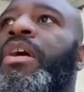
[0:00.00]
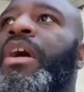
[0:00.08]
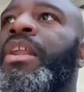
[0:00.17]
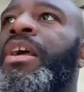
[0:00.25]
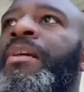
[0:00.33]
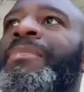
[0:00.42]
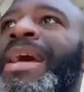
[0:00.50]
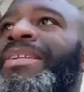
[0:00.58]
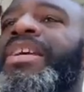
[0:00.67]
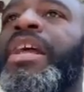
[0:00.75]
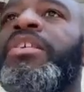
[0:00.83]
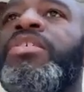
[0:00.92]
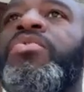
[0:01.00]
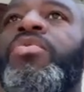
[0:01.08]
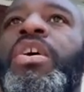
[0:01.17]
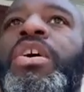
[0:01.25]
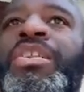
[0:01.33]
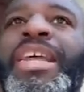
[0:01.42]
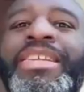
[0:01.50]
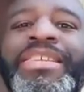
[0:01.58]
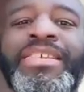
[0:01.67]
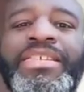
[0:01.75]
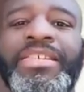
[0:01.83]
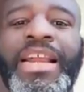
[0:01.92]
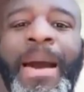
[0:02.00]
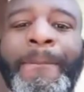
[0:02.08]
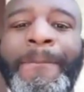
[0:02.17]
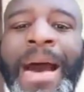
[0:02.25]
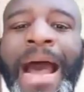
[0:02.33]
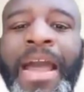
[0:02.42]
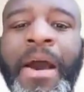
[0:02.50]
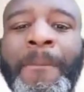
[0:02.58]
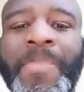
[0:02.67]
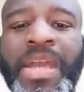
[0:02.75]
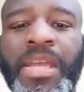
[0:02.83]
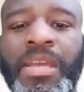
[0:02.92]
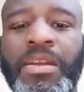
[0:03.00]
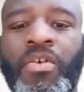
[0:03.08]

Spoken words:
and I'm not telling you, this is not my opinion